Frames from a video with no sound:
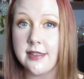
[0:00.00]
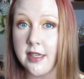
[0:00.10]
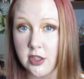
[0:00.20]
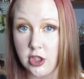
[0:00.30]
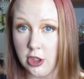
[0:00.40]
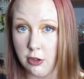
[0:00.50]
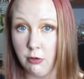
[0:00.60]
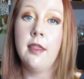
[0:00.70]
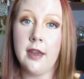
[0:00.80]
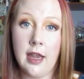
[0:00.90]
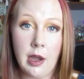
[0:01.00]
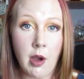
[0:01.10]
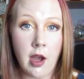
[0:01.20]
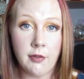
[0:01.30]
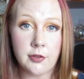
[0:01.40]
sent to you. They now
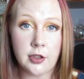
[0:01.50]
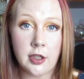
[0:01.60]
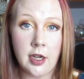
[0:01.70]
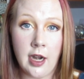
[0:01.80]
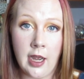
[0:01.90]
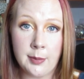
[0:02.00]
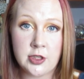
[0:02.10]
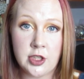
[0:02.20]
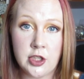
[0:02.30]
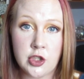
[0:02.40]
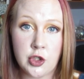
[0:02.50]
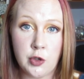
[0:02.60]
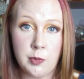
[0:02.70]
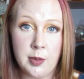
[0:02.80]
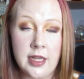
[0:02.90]
offer an option
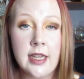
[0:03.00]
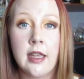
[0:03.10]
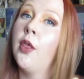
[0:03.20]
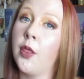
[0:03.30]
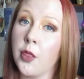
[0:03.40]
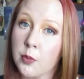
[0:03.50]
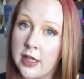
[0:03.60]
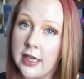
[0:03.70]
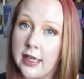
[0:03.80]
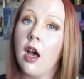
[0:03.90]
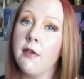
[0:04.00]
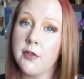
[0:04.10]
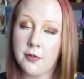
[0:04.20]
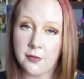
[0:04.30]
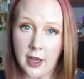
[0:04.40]
to pick three
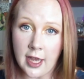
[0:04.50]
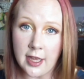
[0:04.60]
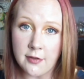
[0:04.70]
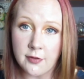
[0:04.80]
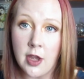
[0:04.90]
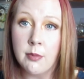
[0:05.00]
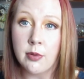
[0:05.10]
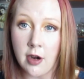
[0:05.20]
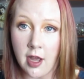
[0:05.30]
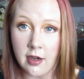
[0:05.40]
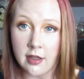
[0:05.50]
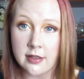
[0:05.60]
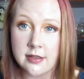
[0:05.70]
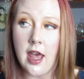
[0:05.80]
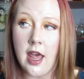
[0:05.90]
of the five five
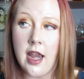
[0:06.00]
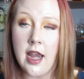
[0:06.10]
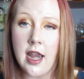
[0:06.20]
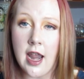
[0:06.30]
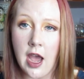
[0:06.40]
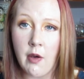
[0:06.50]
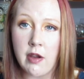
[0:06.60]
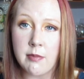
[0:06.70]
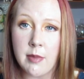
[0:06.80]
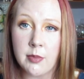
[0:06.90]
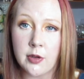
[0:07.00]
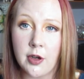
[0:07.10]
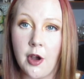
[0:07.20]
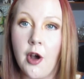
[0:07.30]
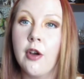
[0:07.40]
products. And now I
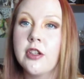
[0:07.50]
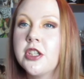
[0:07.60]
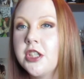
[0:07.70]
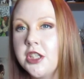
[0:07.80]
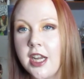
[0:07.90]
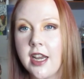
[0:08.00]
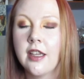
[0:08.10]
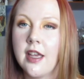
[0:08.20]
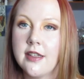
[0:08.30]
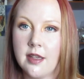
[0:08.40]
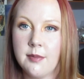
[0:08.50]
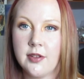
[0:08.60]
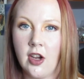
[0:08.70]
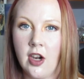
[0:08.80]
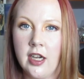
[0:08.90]
remember, oh shit. Guys, I'm
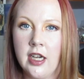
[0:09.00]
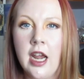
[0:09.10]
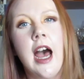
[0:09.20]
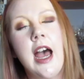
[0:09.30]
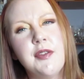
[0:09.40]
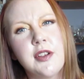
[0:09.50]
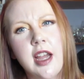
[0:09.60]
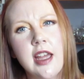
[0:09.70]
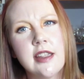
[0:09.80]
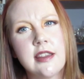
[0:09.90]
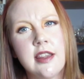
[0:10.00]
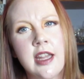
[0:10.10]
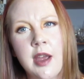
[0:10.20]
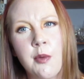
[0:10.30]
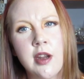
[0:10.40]
sorry. I forgot
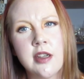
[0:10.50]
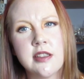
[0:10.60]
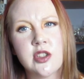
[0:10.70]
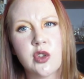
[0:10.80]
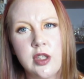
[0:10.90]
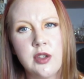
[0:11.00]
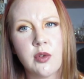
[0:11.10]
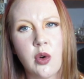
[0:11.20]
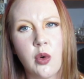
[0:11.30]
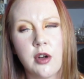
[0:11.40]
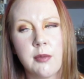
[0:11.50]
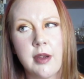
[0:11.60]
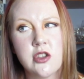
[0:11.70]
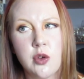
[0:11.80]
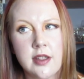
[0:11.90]
that I wanted to screen record
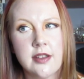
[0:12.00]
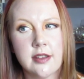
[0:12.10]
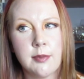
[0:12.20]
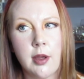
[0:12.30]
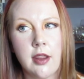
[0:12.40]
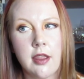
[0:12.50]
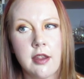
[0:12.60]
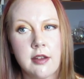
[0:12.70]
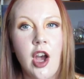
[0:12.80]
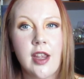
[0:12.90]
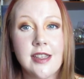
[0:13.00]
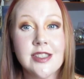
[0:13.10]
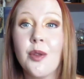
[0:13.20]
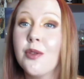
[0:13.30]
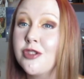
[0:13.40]
my choice this month. Okay,
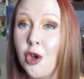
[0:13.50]
so there's